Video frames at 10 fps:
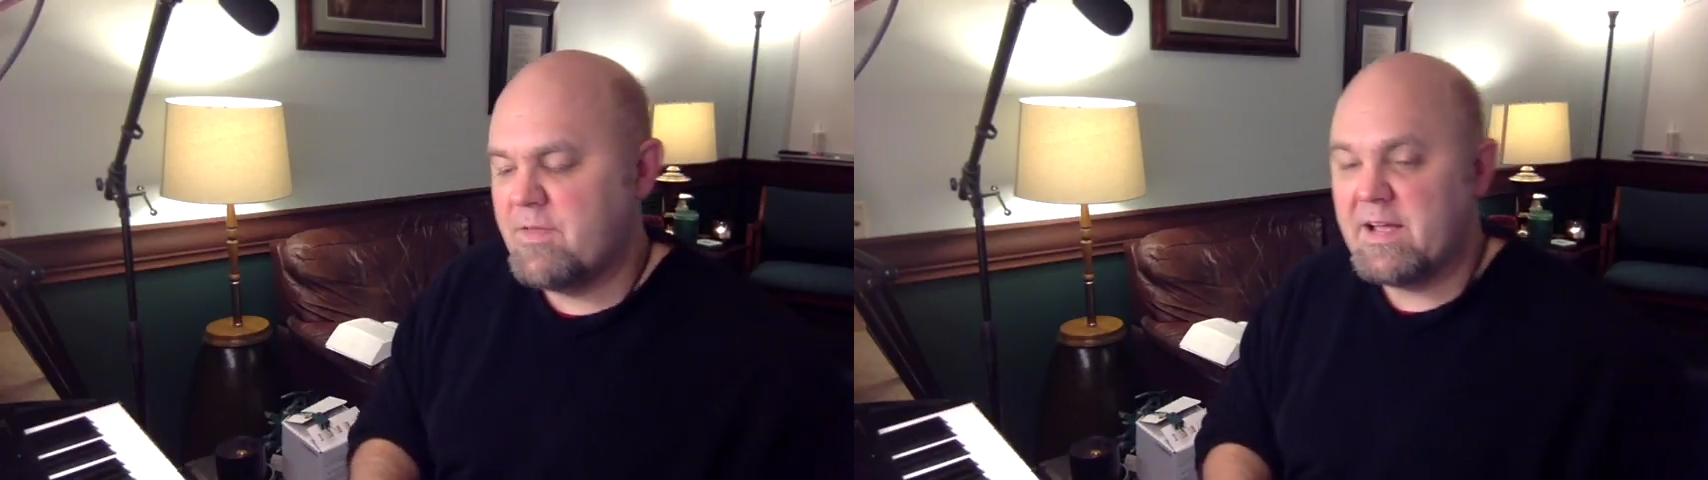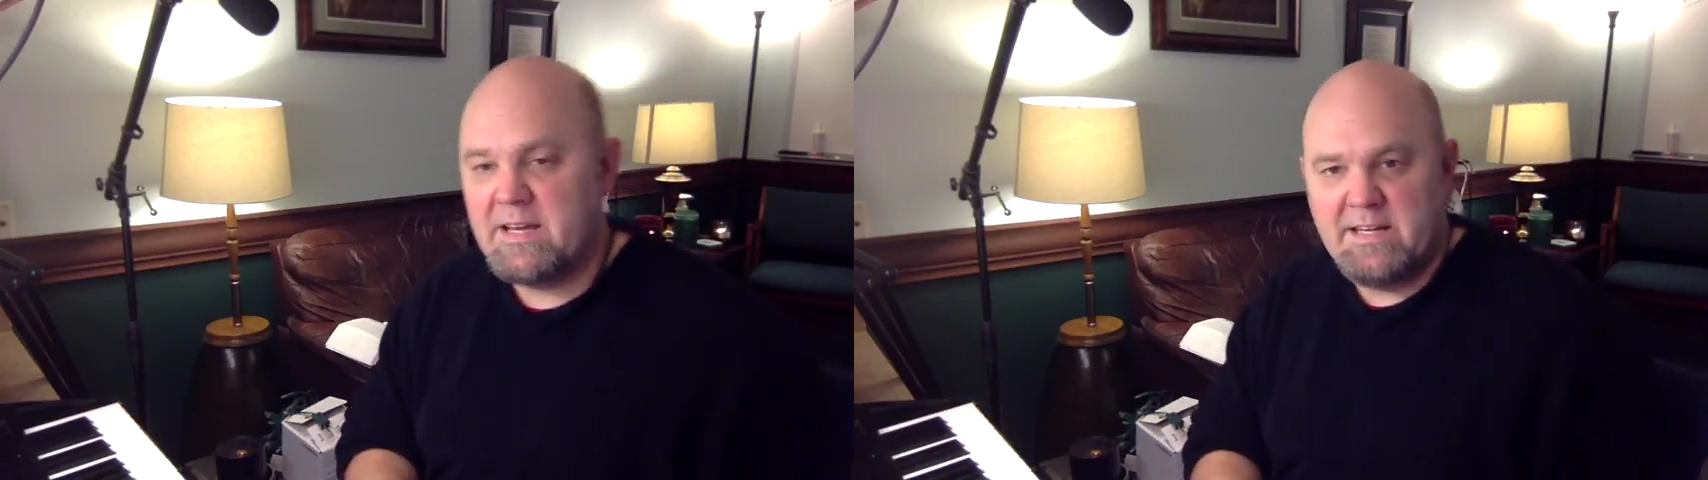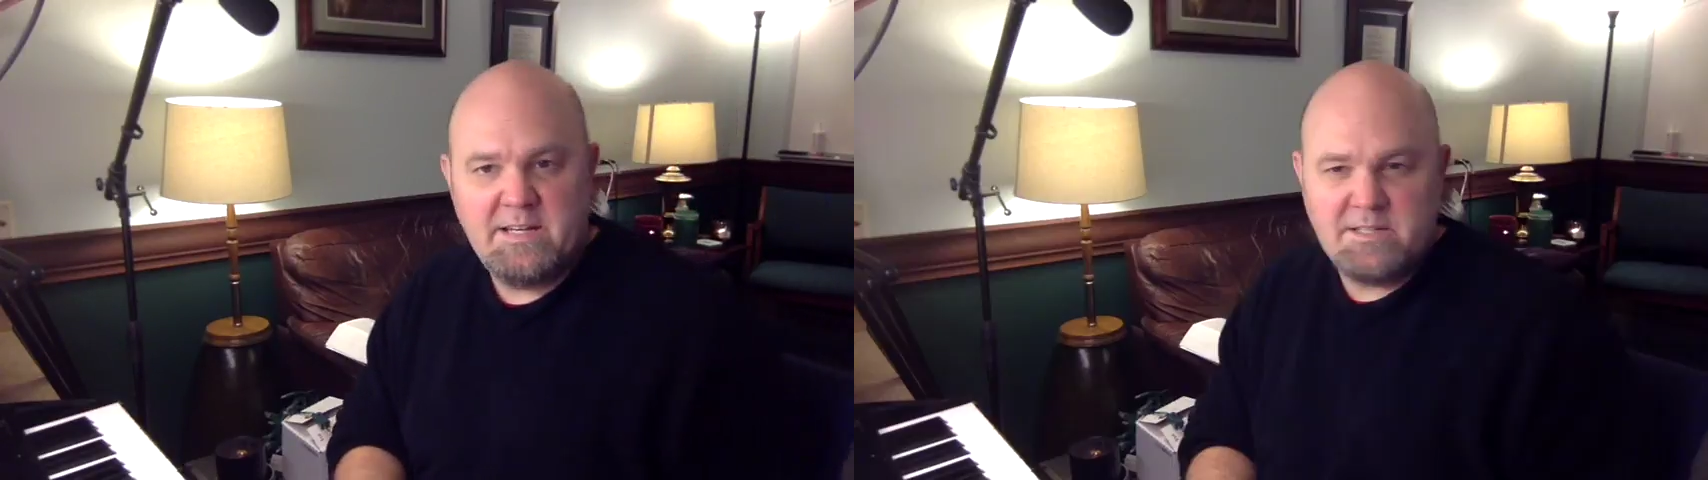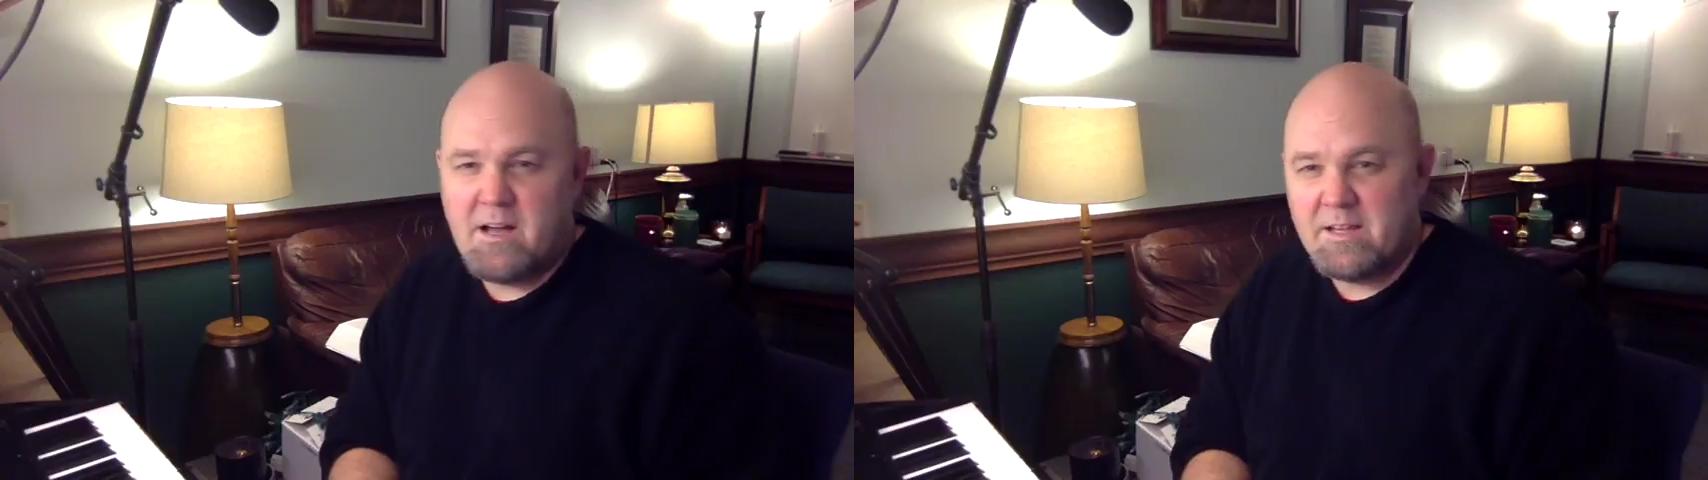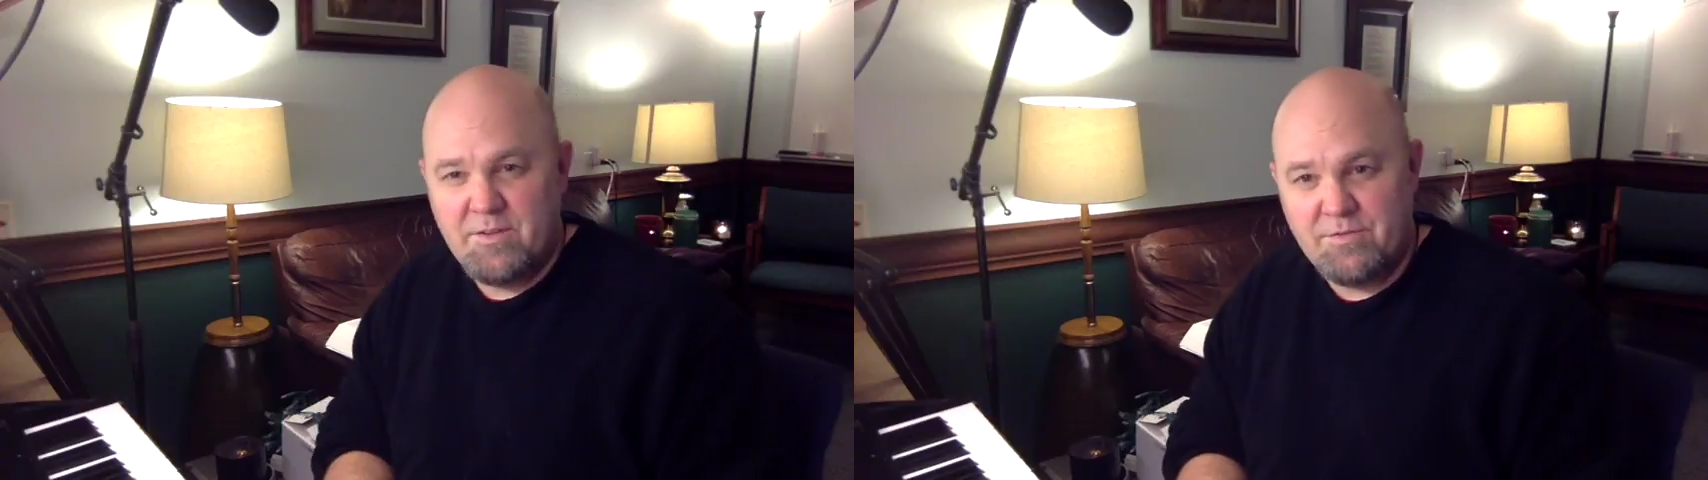I need to
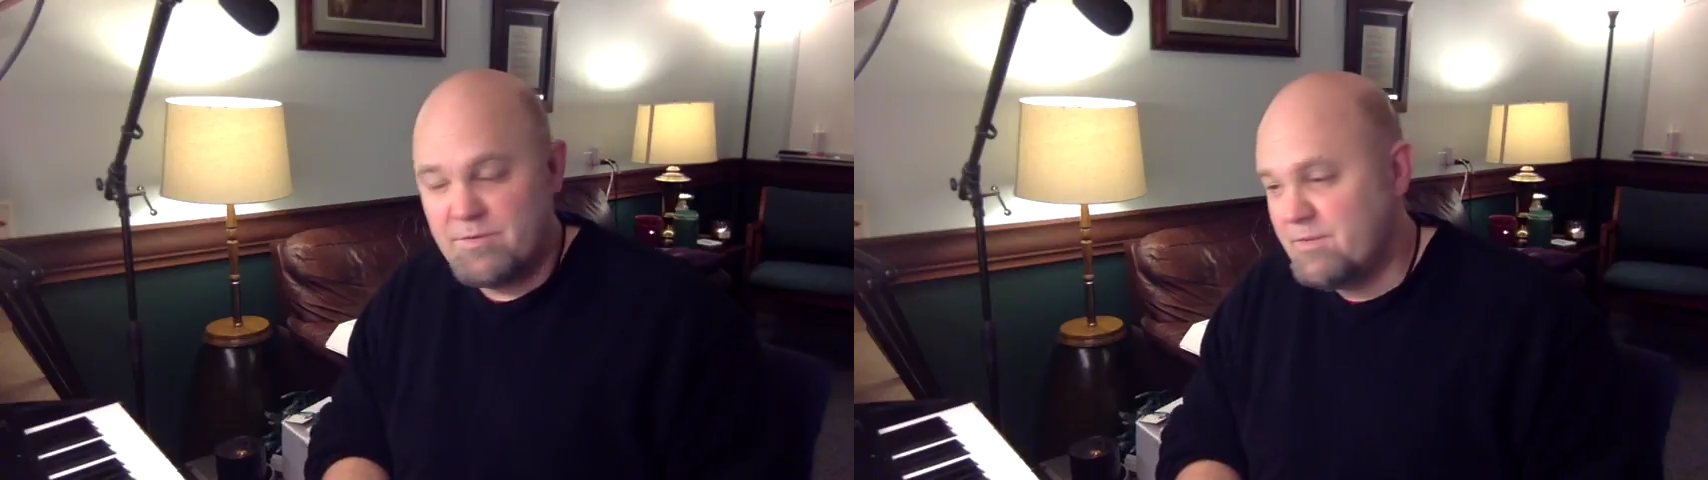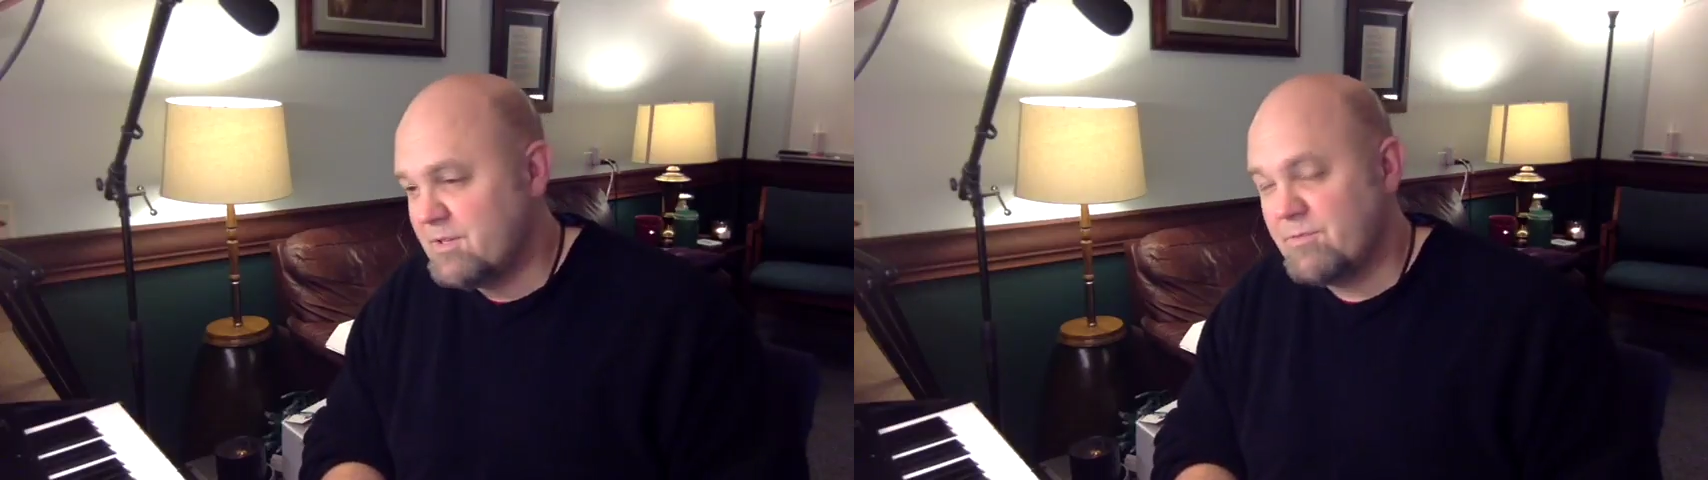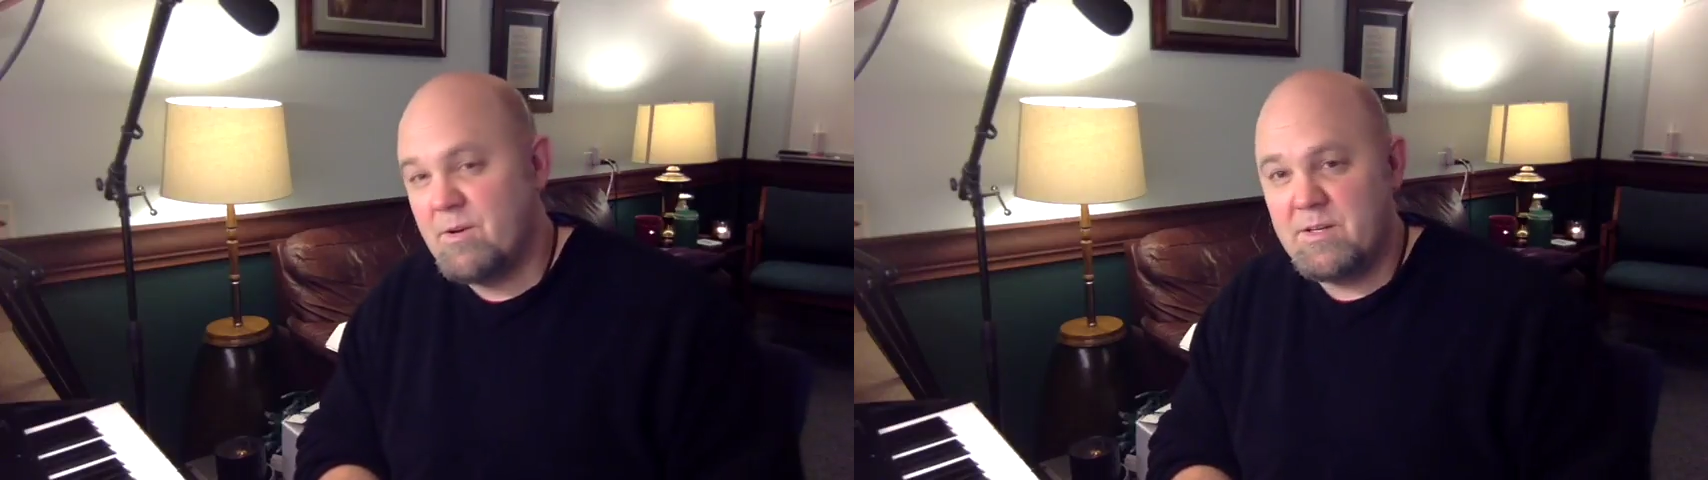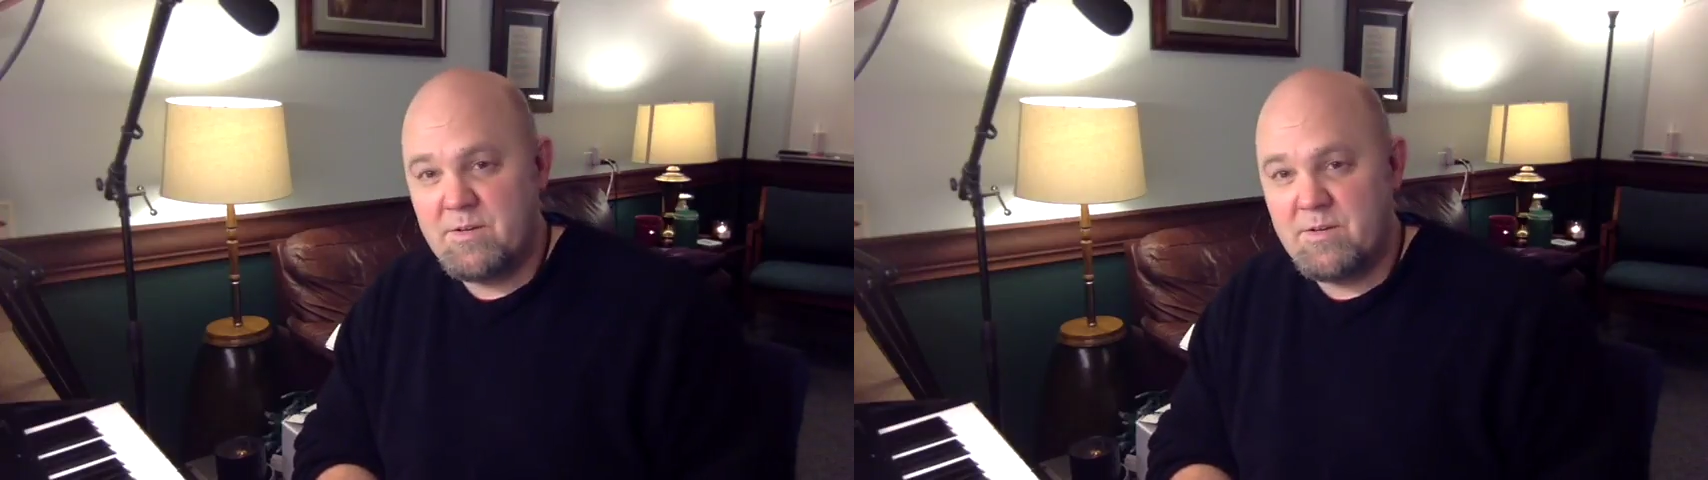talk you through this one.